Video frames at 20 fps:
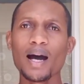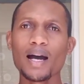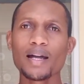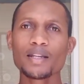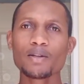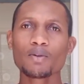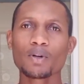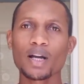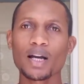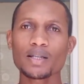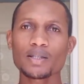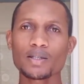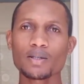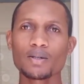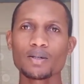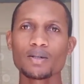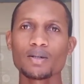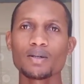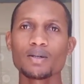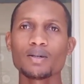
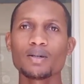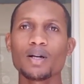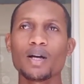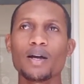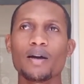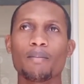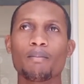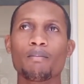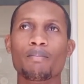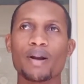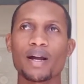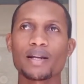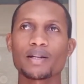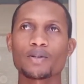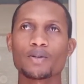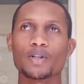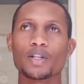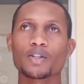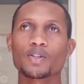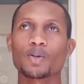Newcastle,
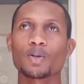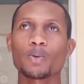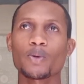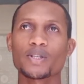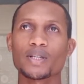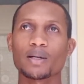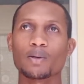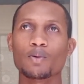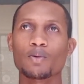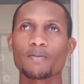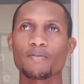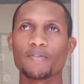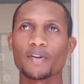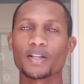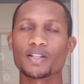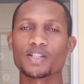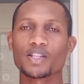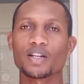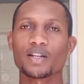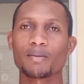Brighton, it's always a good
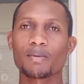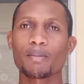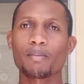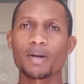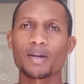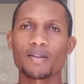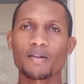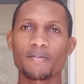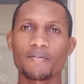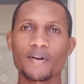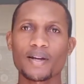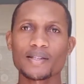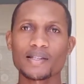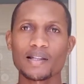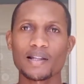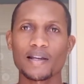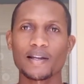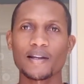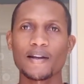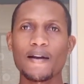fixture. Remember in the
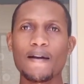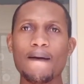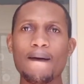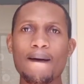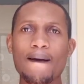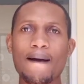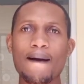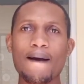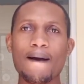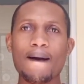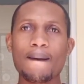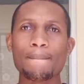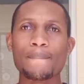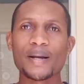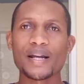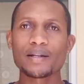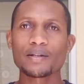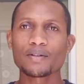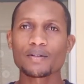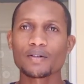first leg,
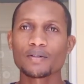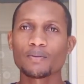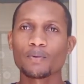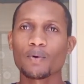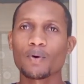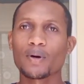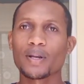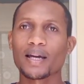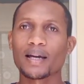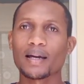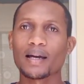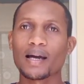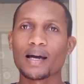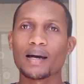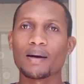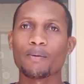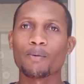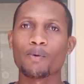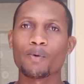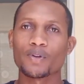Brighton
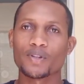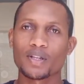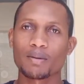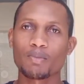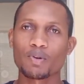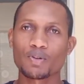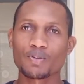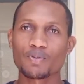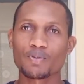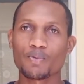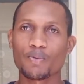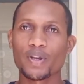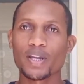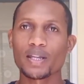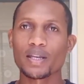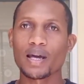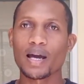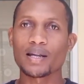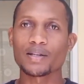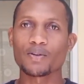was able to
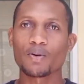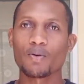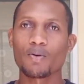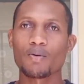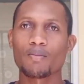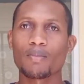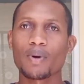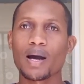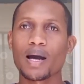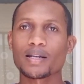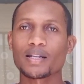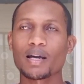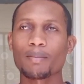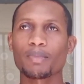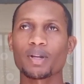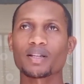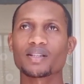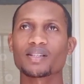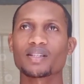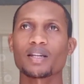win at home at
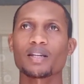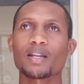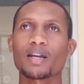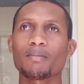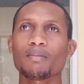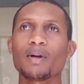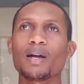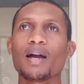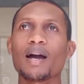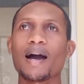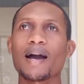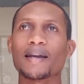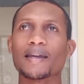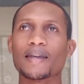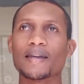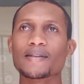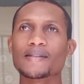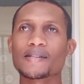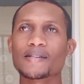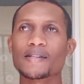Amex Stadium
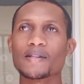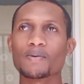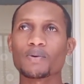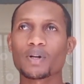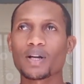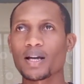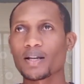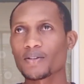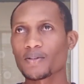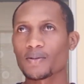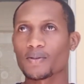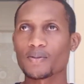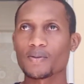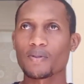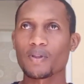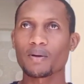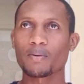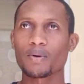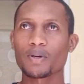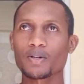against Newcastle. So
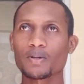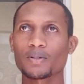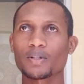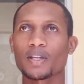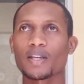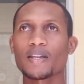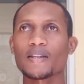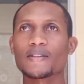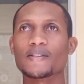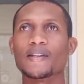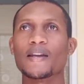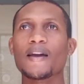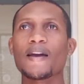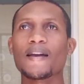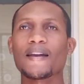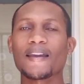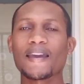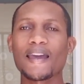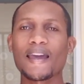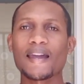the question is,
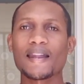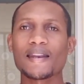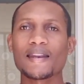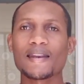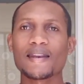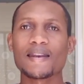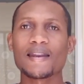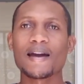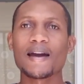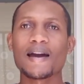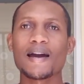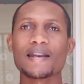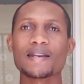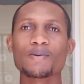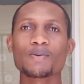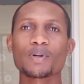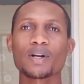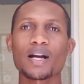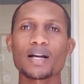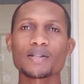can
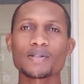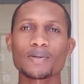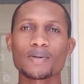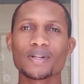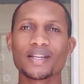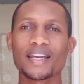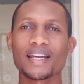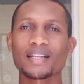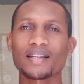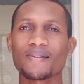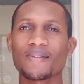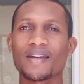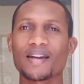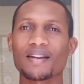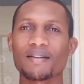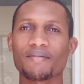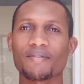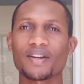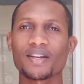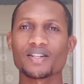Newcastle get their
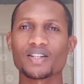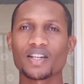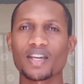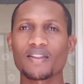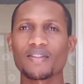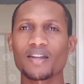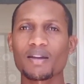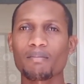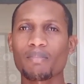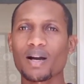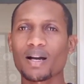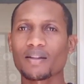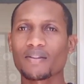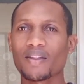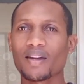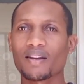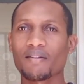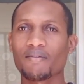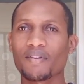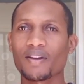revenge? Can they bag
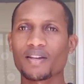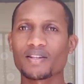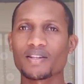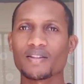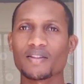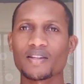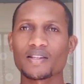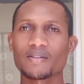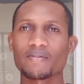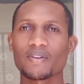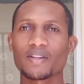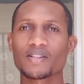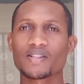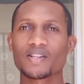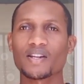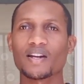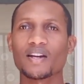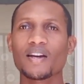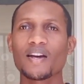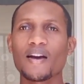their revenge in this
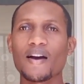fixture?